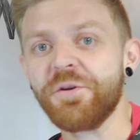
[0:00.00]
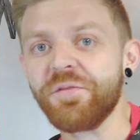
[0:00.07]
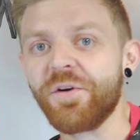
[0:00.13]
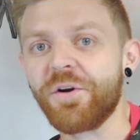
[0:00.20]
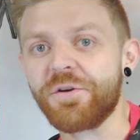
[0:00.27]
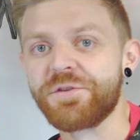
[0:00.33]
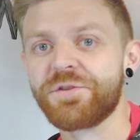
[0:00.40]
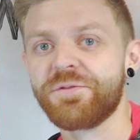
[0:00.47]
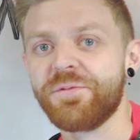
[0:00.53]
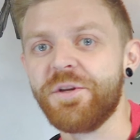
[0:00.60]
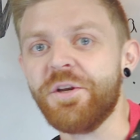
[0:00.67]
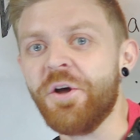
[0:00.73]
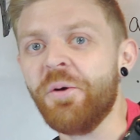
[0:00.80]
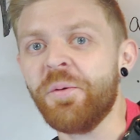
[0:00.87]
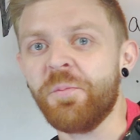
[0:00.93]
universe,
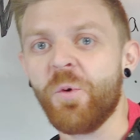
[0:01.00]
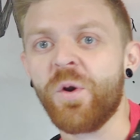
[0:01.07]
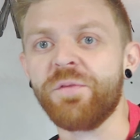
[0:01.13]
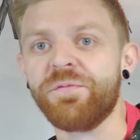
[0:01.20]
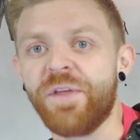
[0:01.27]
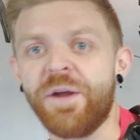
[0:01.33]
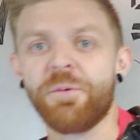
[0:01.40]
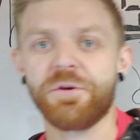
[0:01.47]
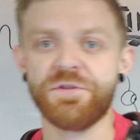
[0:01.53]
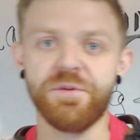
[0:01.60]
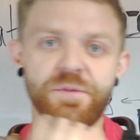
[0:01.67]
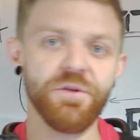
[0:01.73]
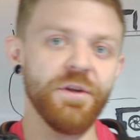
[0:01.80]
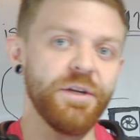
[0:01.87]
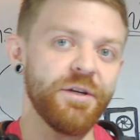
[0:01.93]
and what if they were
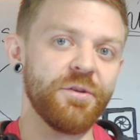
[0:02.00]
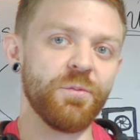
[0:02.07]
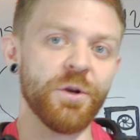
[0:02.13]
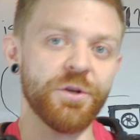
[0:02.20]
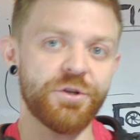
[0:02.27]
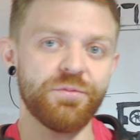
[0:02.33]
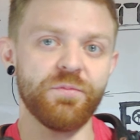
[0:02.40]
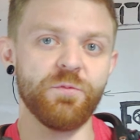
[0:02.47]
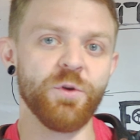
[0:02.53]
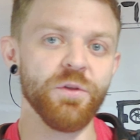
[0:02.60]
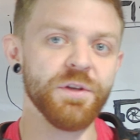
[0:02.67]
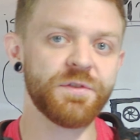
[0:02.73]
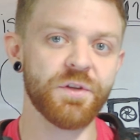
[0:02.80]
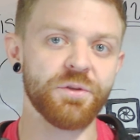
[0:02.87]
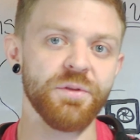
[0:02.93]
simulated, which
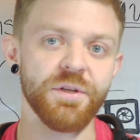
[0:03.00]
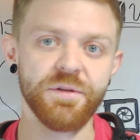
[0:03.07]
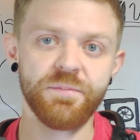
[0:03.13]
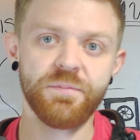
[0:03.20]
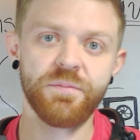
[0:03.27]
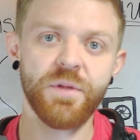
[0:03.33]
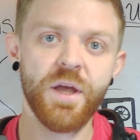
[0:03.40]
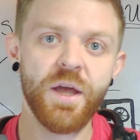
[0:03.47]
realistically,